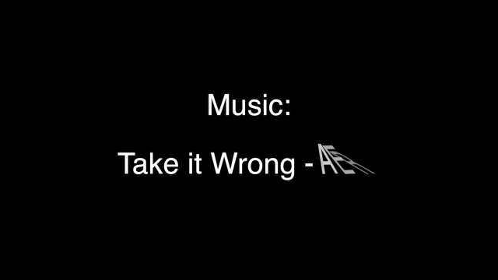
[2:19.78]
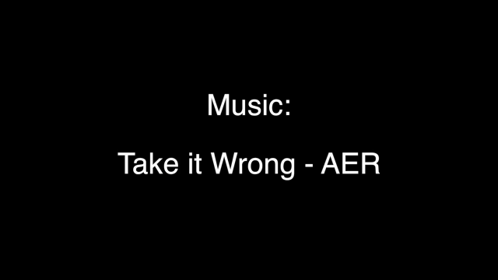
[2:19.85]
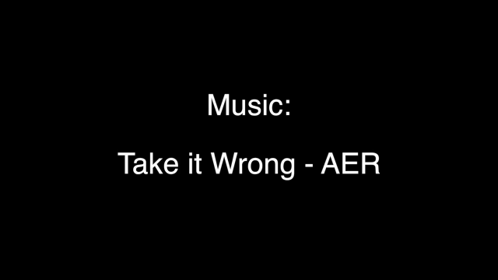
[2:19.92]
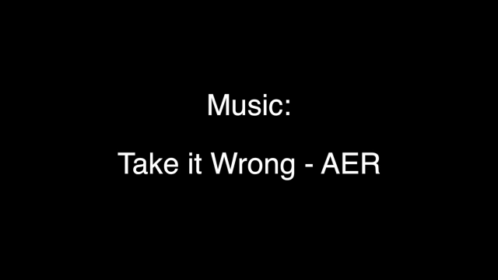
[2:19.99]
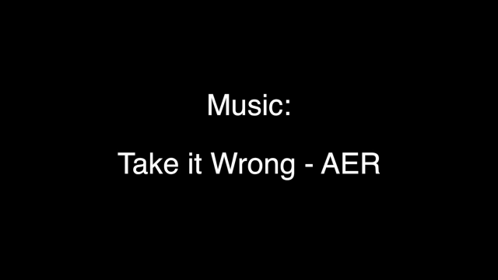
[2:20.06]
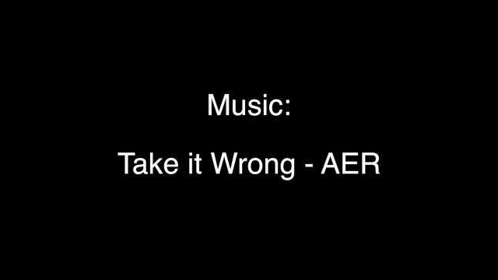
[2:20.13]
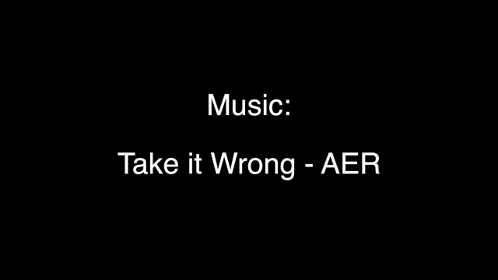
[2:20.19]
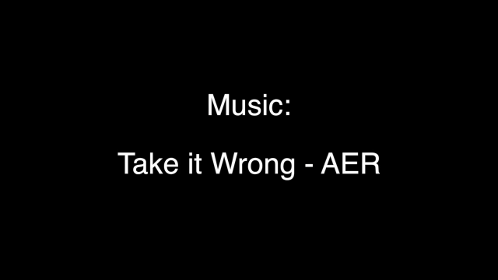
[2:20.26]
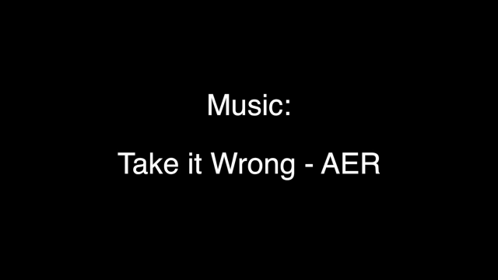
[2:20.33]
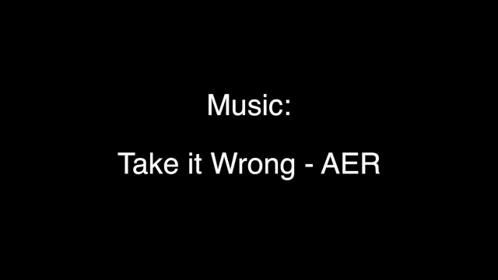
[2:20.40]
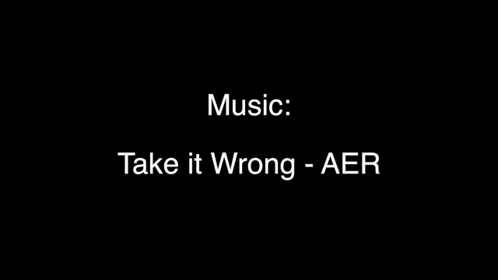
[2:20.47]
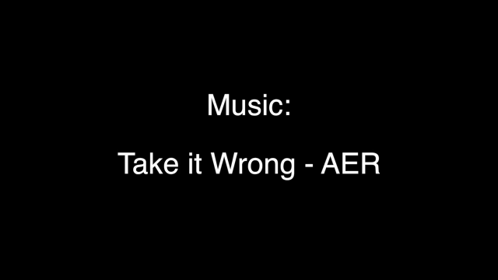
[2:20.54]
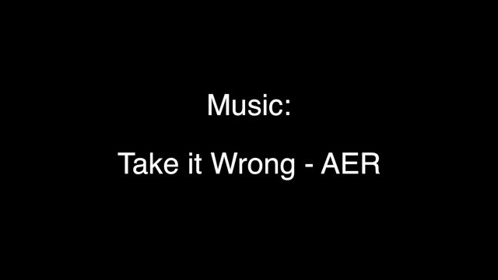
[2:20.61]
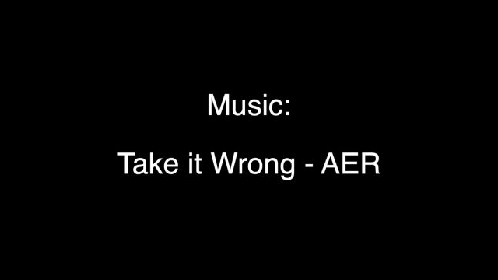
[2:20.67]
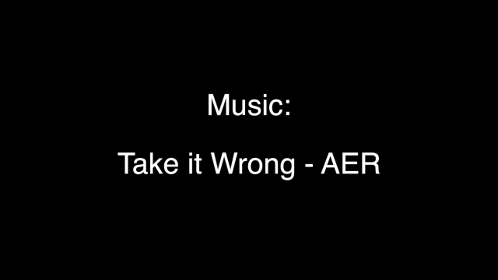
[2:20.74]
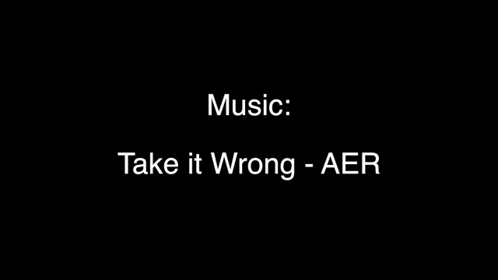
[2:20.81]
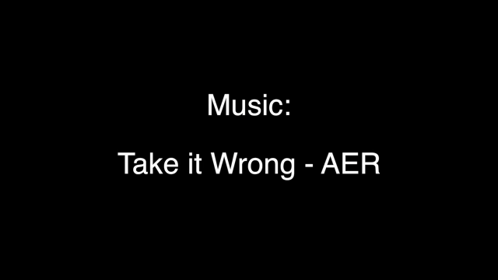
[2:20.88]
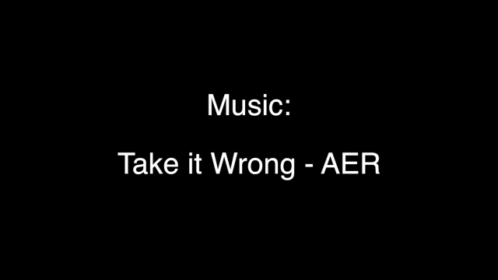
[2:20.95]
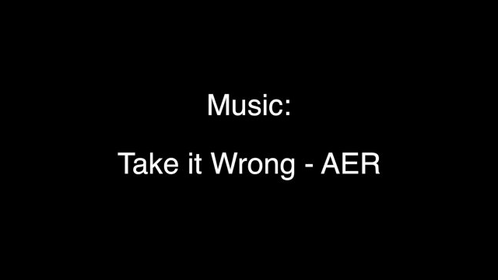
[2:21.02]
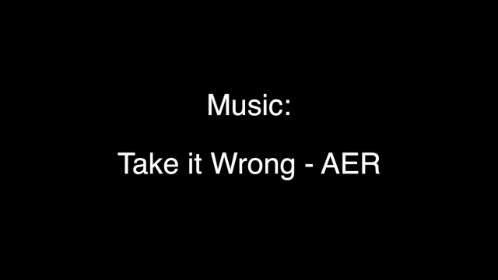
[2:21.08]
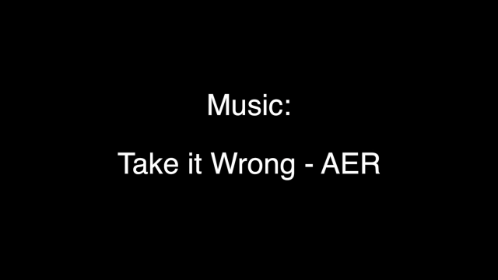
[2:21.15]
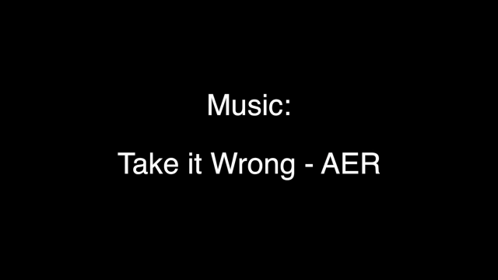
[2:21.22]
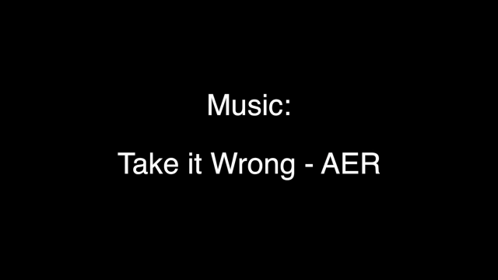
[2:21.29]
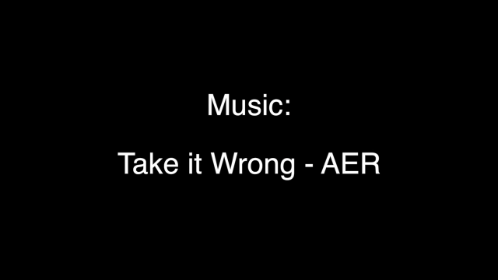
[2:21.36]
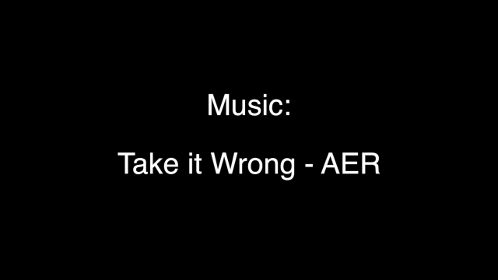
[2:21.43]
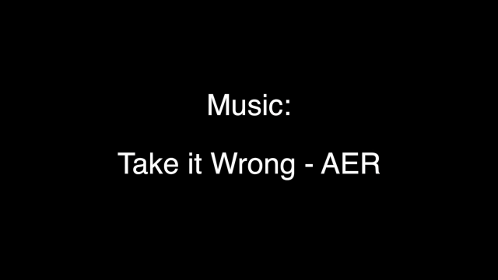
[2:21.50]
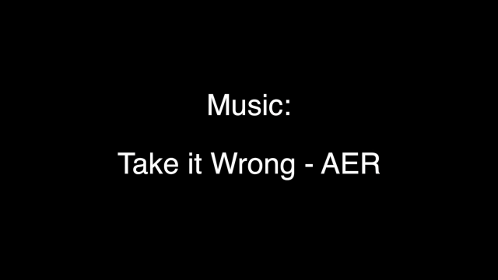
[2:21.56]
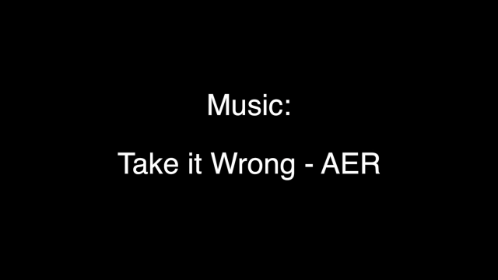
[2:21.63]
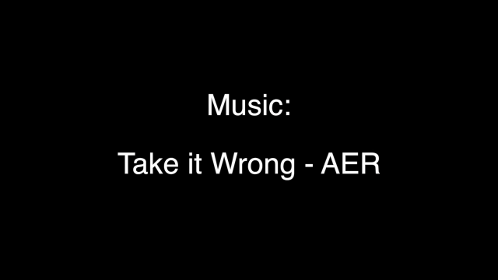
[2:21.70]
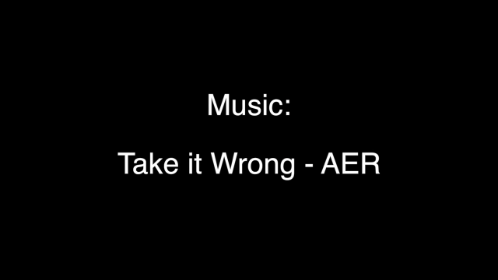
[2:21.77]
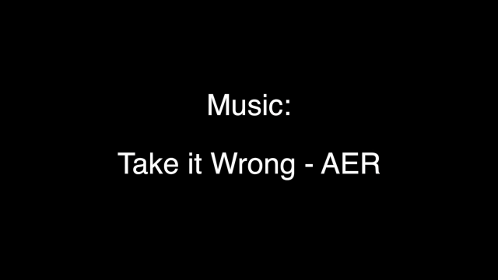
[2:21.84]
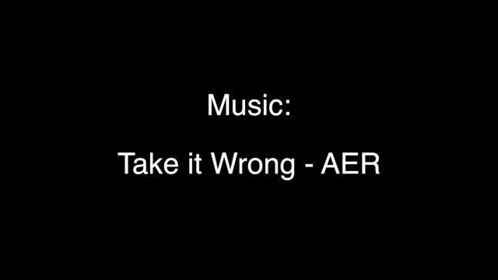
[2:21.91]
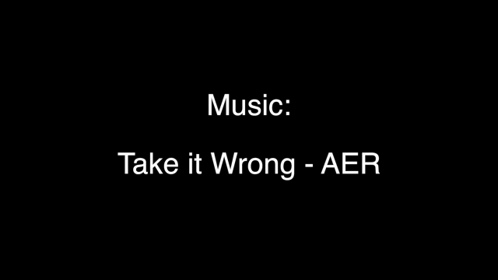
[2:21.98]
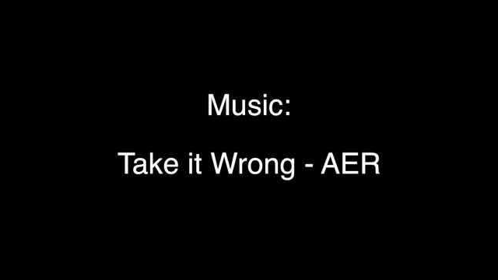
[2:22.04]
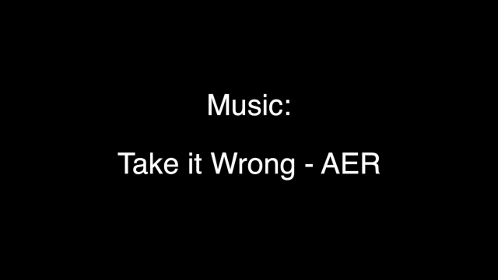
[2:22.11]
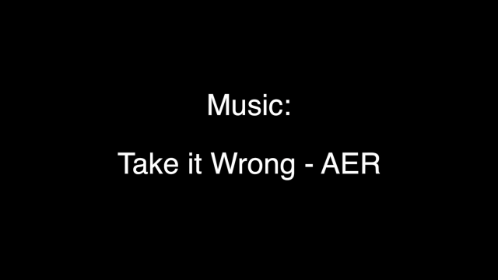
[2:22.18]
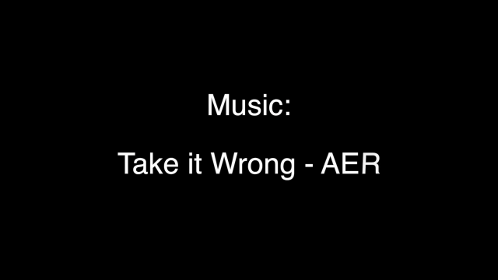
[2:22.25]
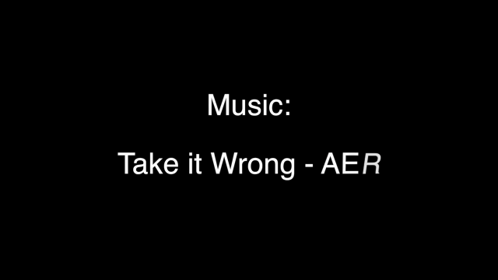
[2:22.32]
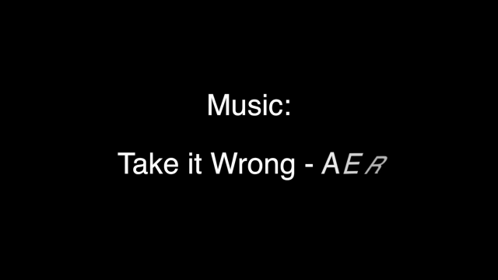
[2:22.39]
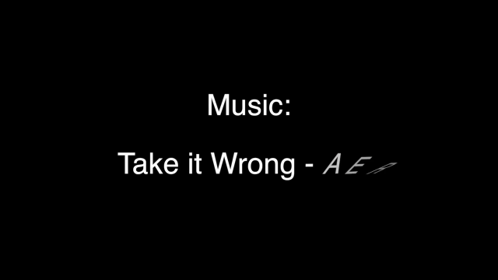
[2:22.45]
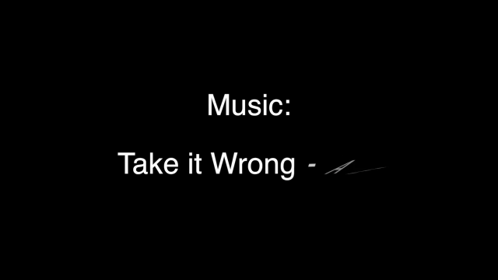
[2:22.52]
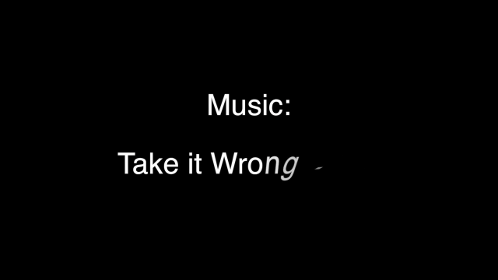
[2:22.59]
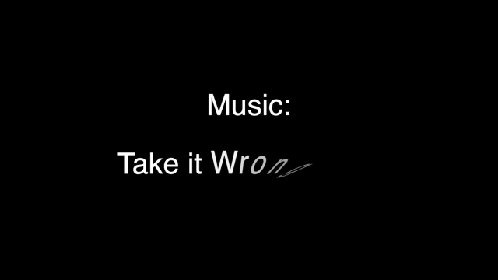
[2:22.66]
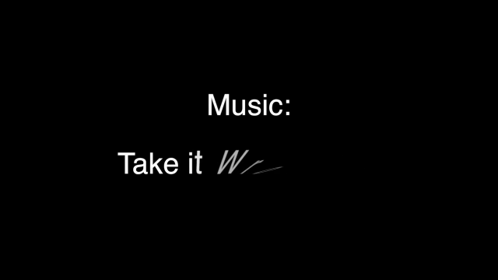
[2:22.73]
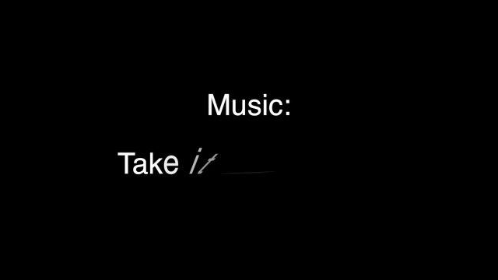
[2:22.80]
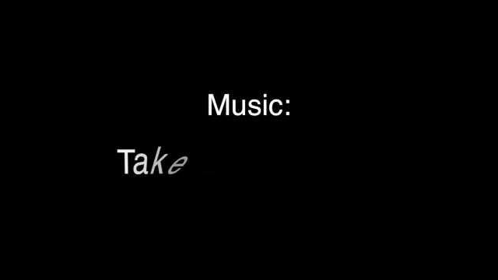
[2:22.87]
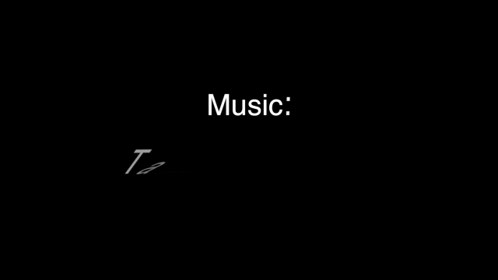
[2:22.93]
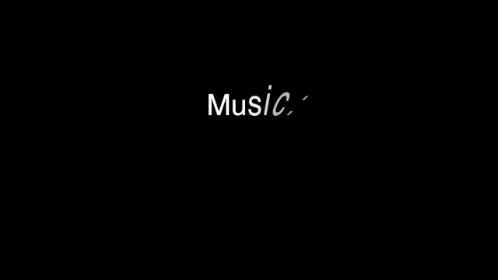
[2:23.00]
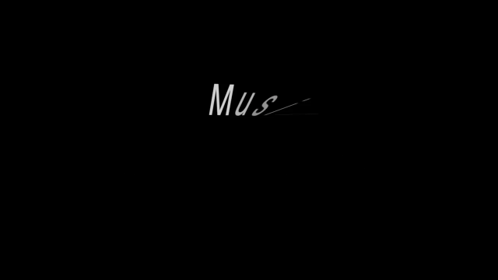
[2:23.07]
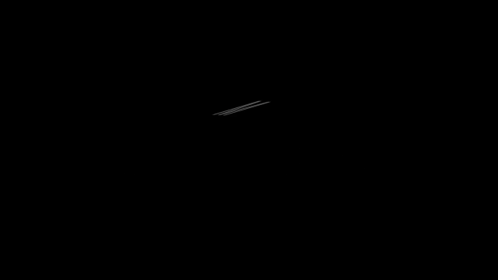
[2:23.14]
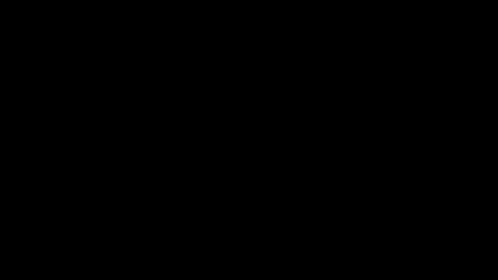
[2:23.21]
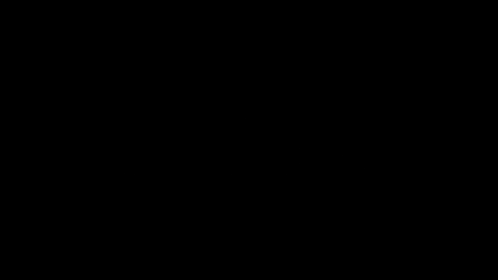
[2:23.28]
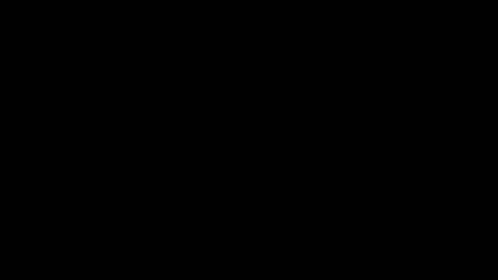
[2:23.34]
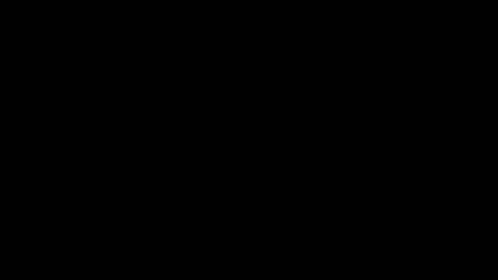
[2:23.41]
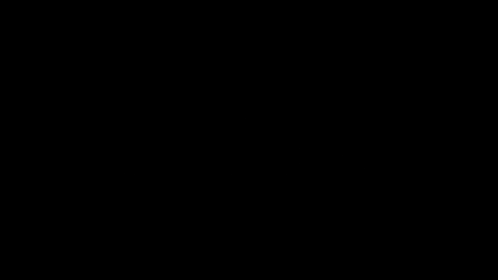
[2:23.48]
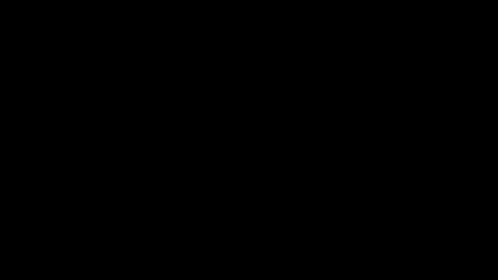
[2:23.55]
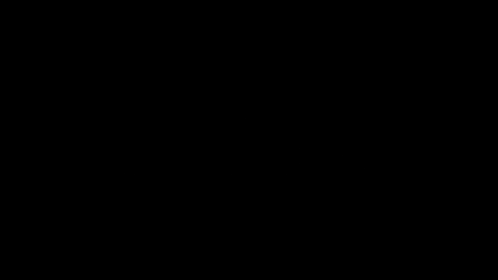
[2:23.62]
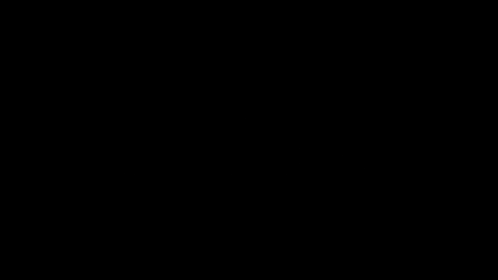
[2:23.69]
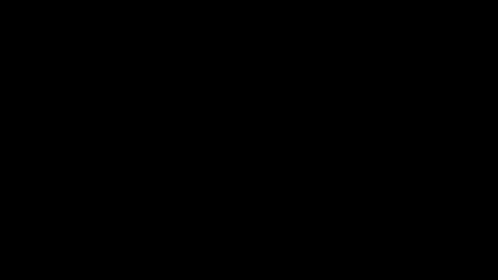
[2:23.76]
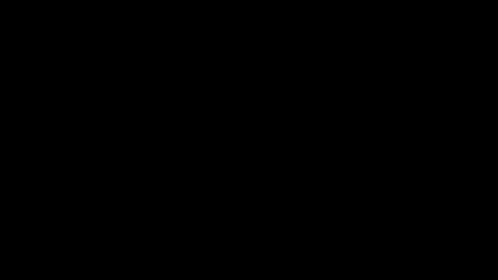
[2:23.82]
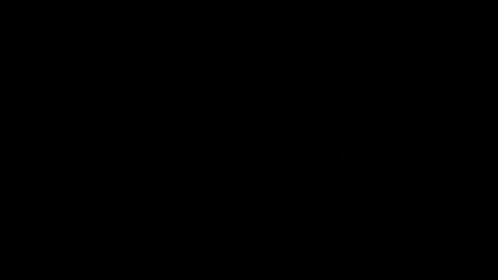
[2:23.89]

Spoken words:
No face is visible, so there are no lips to read.